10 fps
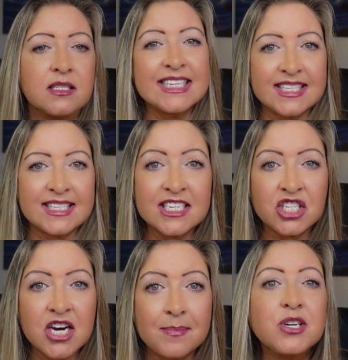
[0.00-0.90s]
Since this
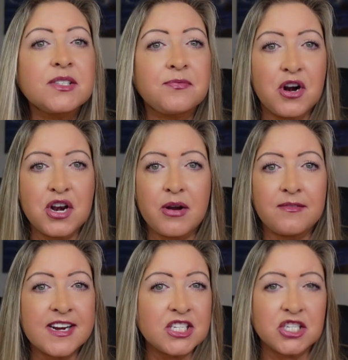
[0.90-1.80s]
chapter is for new
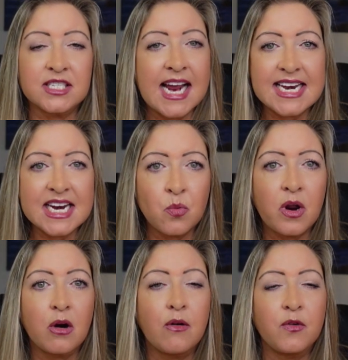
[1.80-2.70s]
investors, I didn't
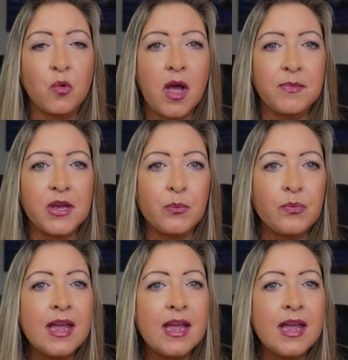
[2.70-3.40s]
want to overwhelm you.